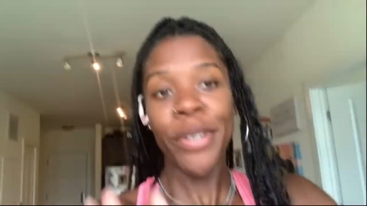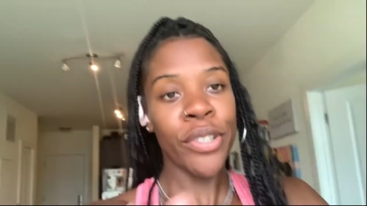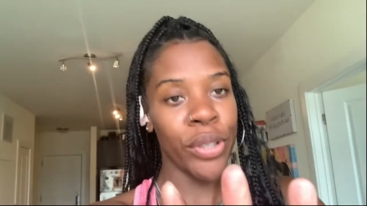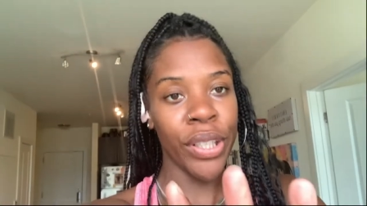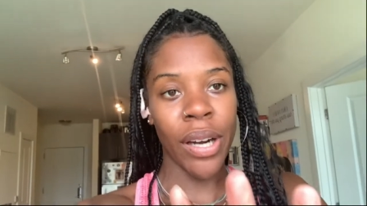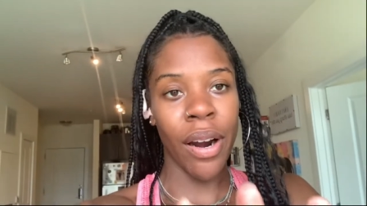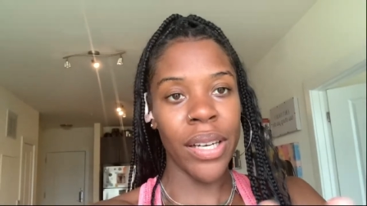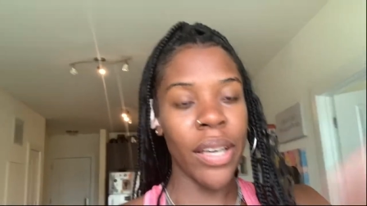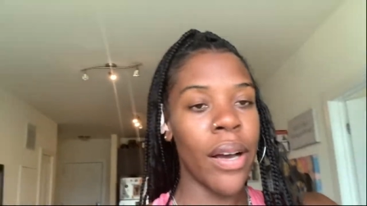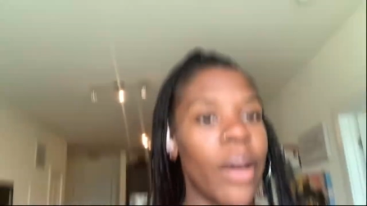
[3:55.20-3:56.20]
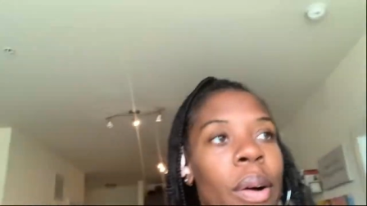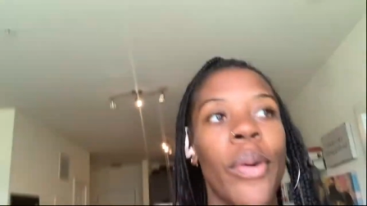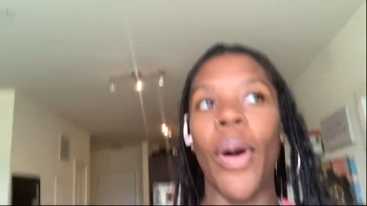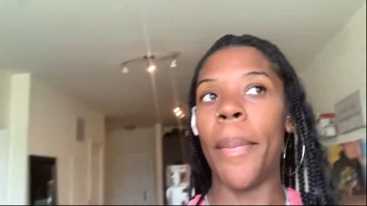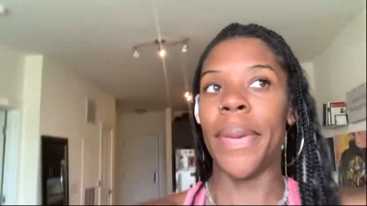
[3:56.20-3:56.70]
you're doing your
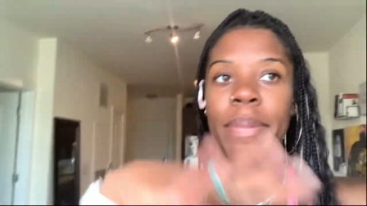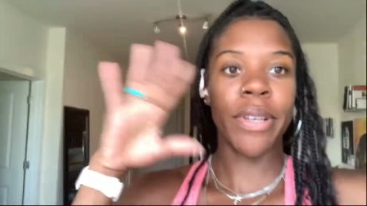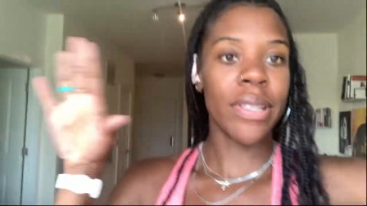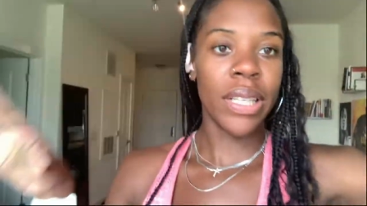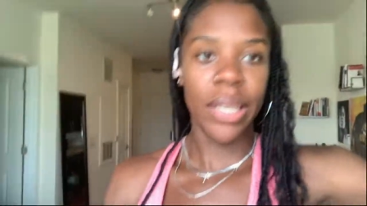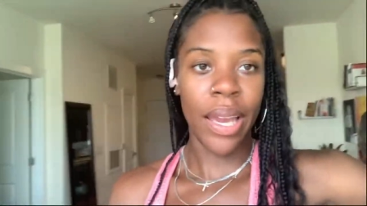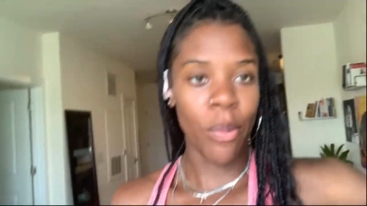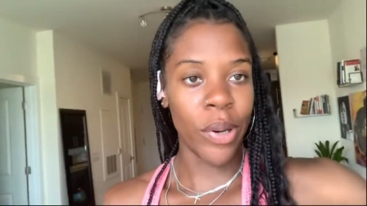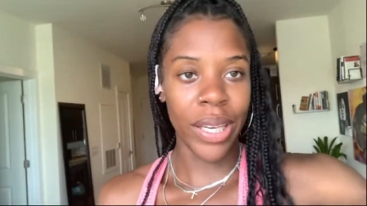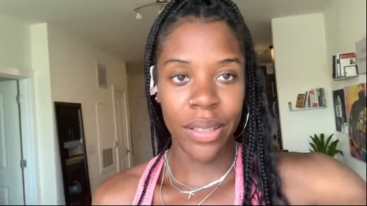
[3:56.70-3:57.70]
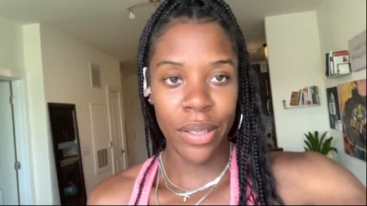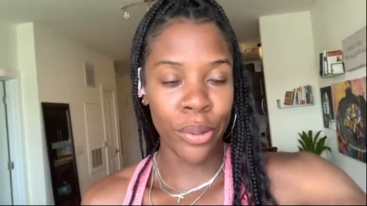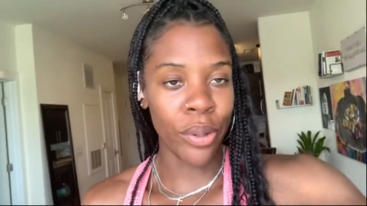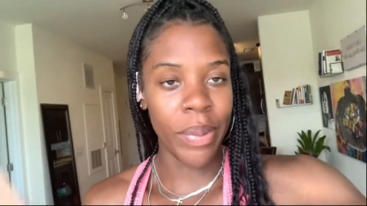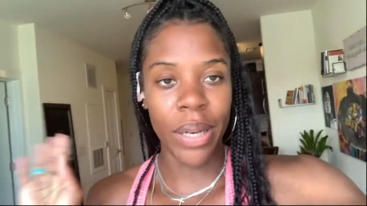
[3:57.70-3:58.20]
cardio, maybe you're sitting at work and need a
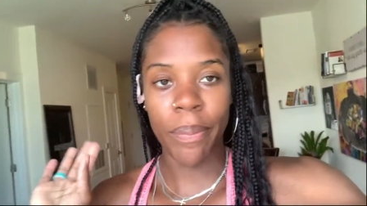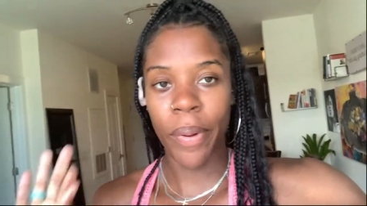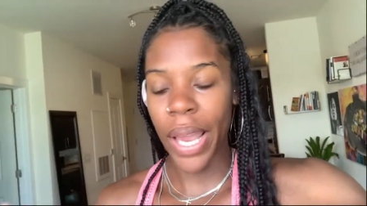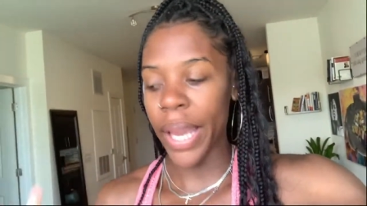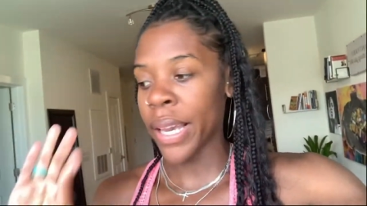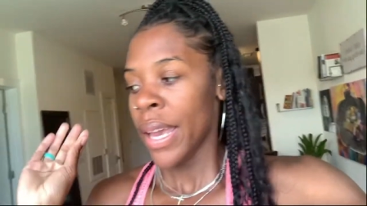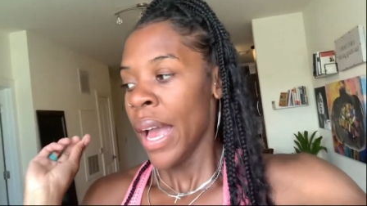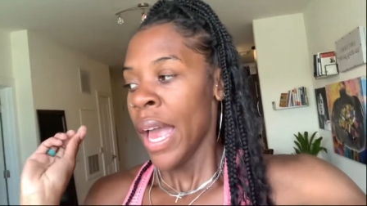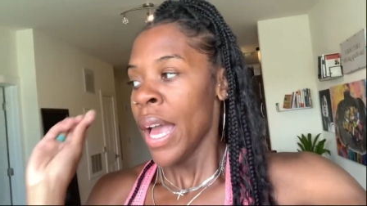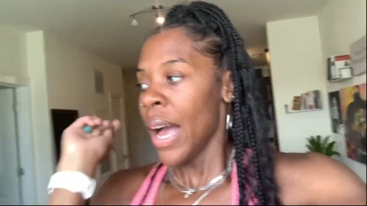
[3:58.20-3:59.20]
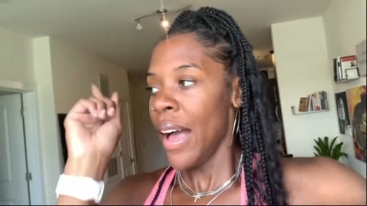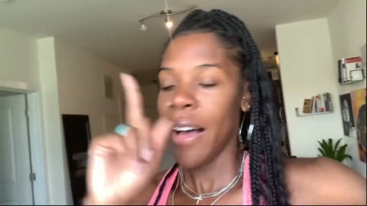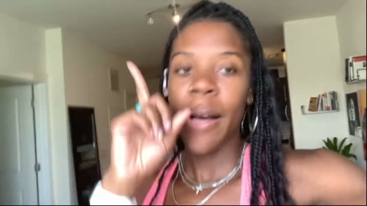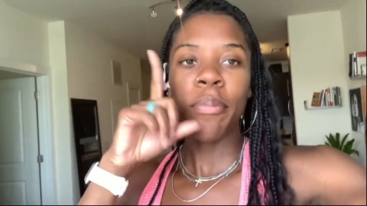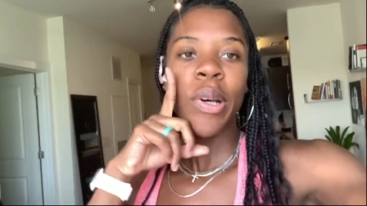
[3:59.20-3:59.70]
little bit of break.
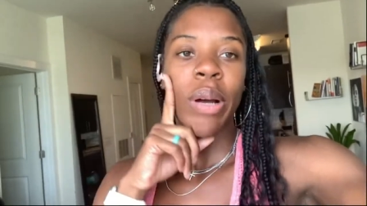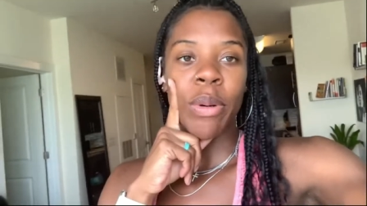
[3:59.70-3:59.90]
What do I